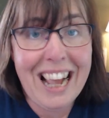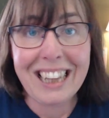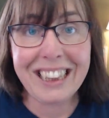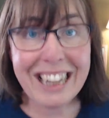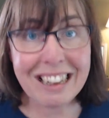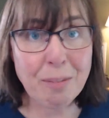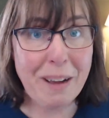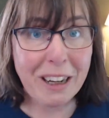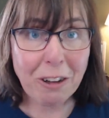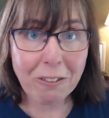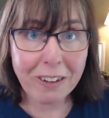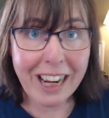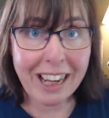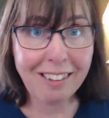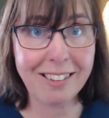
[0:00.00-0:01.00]
That's my
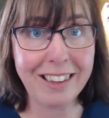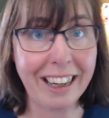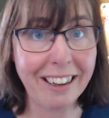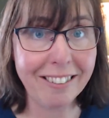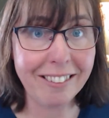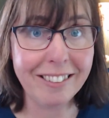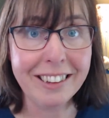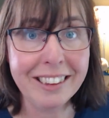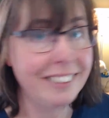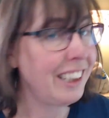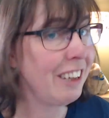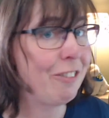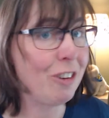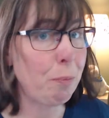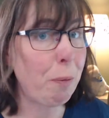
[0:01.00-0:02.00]
create cycle.
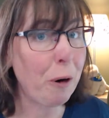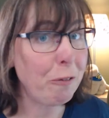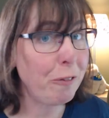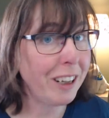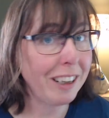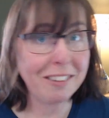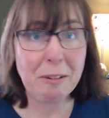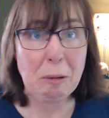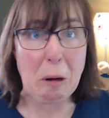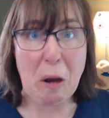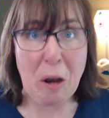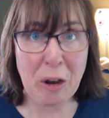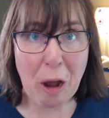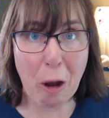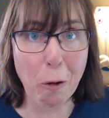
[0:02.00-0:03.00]
If it's perfect,
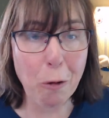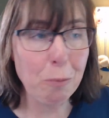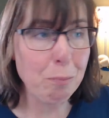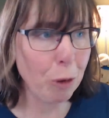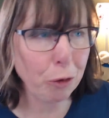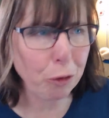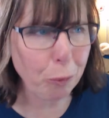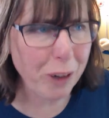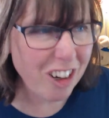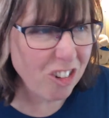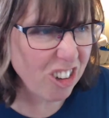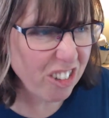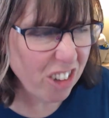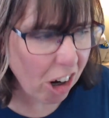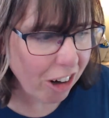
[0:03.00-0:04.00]
no, most
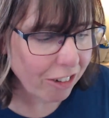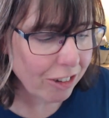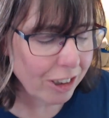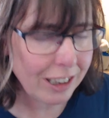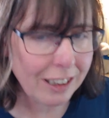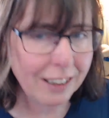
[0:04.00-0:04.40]
creations aren't.